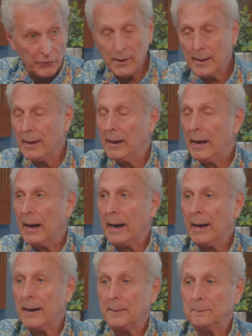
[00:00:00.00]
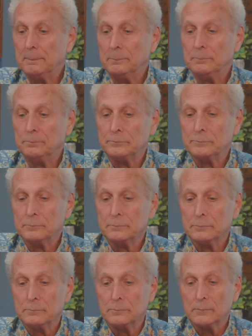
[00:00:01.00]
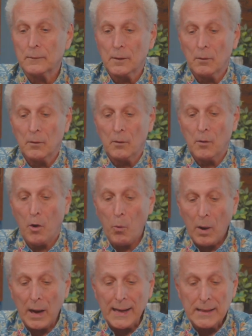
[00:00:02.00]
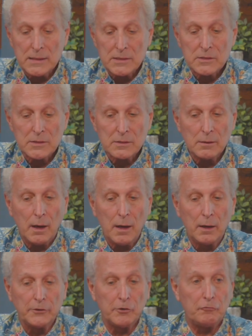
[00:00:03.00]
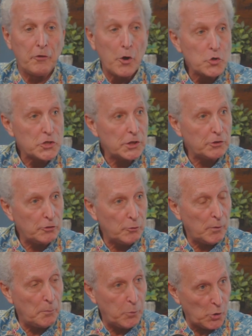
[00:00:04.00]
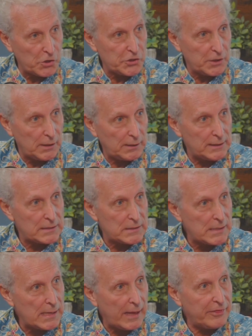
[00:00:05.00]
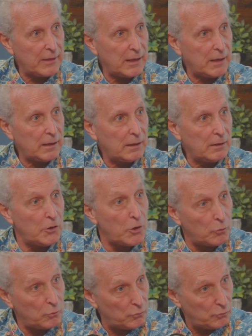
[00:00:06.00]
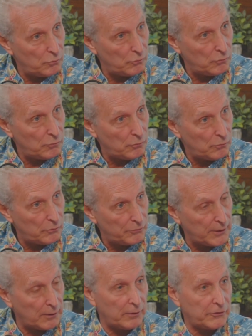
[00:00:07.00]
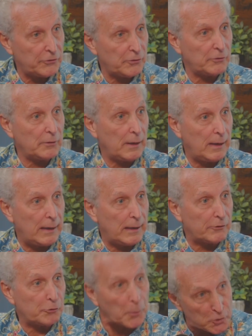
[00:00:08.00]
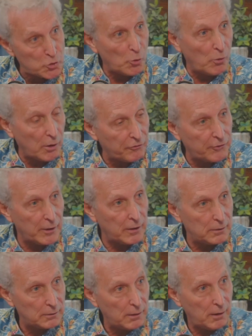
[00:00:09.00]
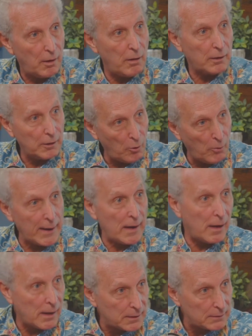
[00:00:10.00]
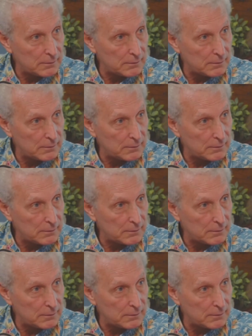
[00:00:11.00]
Right. I don't know. You're Hawaii's devotion to abortion is nothing new. There is spiritual warfare going on